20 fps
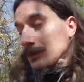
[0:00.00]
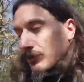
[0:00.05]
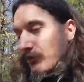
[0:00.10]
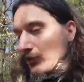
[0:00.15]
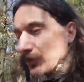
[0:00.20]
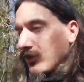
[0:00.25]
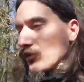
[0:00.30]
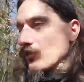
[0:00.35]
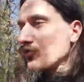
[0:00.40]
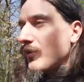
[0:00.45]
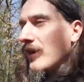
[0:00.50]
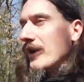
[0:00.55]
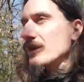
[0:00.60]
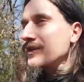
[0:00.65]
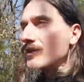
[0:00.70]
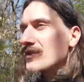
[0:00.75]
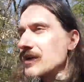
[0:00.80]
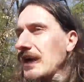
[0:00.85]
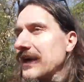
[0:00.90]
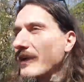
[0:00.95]
because one
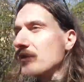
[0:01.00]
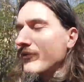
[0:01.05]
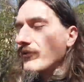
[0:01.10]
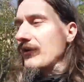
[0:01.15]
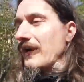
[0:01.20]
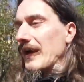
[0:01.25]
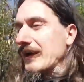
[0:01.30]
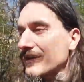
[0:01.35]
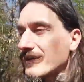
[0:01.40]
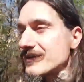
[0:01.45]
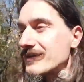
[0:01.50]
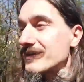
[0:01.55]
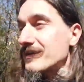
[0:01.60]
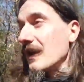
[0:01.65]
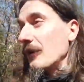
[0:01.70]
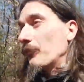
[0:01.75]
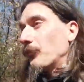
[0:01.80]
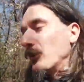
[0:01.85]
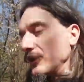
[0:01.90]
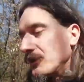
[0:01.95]
is not, in fact,
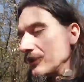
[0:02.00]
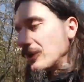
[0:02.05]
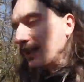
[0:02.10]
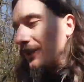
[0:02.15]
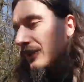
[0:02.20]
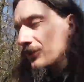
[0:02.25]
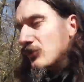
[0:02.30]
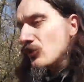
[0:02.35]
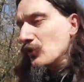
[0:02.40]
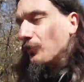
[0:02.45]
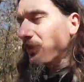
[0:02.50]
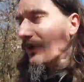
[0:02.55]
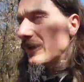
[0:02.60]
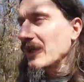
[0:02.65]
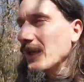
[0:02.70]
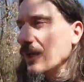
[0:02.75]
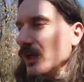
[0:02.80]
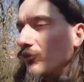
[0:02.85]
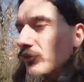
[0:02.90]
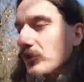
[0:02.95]
separate to
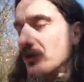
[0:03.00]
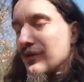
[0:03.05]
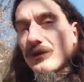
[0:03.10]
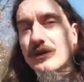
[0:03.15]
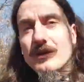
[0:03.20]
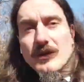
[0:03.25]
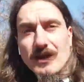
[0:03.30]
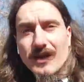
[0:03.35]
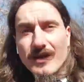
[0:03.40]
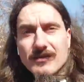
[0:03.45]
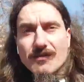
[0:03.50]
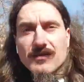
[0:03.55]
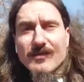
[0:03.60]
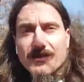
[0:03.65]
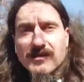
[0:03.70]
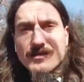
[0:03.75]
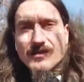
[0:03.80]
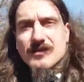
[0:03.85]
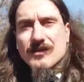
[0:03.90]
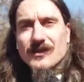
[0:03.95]
begin with, and
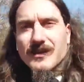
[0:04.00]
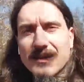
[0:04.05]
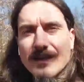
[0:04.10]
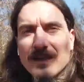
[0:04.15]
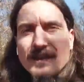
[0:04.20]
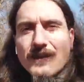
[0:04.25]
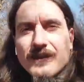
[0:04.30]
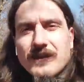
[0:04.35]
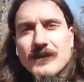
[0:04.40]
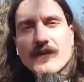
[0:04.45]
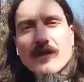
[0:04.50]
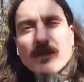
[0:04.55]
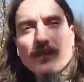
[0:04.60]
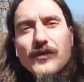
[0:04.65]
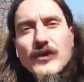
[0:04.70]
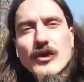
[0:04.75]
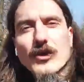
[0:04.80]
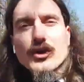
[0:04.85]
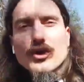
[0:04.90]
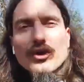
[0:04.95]
hence the
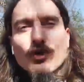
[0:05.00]
very